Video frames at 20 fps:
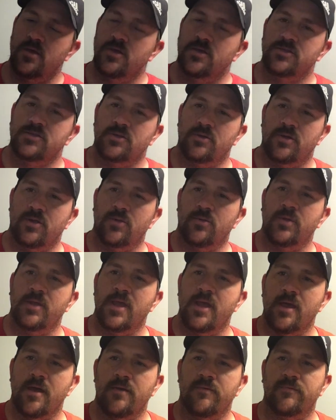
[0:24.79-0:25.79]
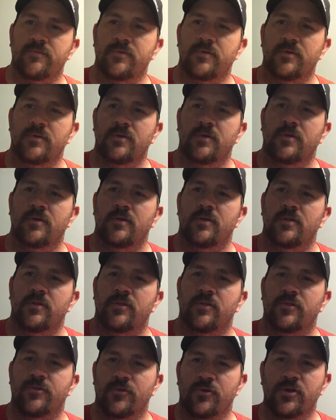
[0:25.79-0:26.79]
So here we have the
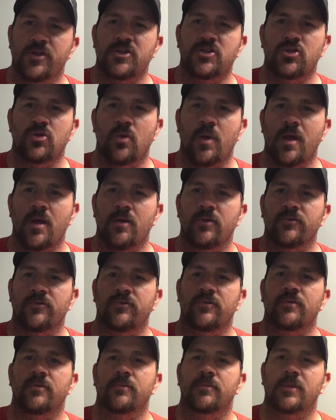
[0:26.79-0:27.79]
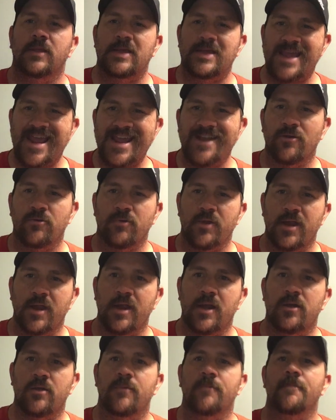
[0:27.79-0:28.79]
32-ounce
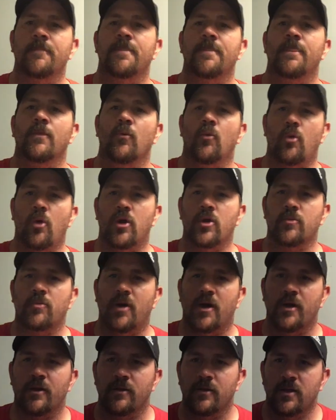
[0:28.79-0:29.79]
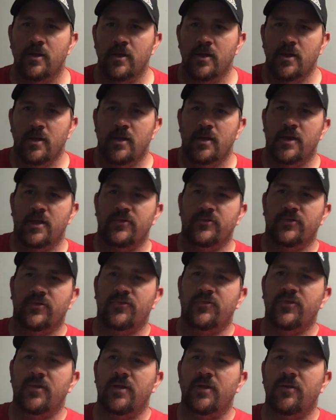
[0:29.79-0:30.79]
Gatorade water bottle. As you can
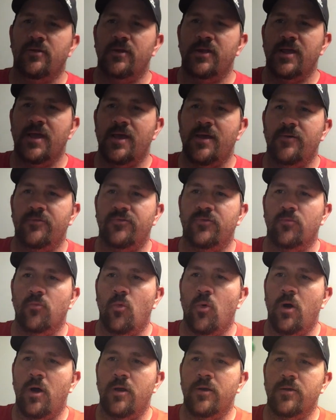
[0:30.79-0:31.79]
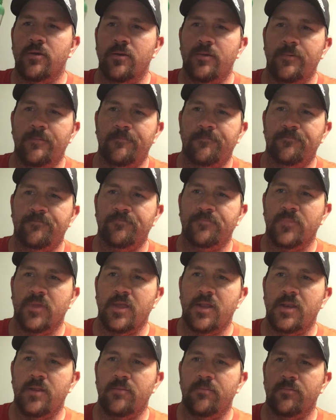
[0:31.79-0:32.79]
see, I already have some water
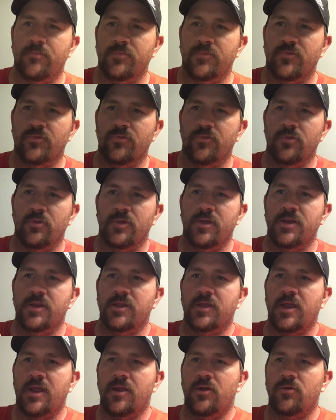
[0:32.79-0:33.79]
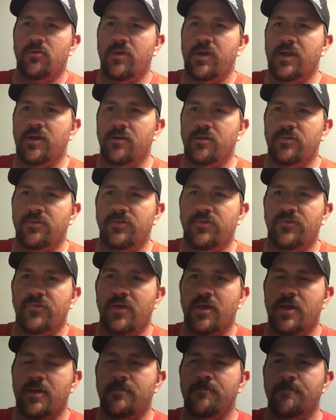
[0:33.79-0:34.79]
in it. There's a little indicator right here on the
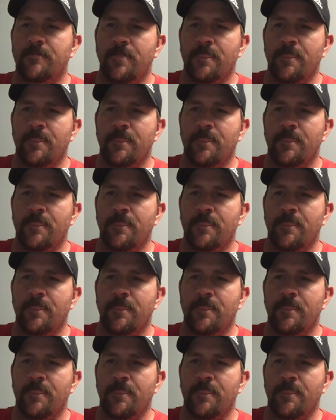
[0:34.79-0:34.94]
side,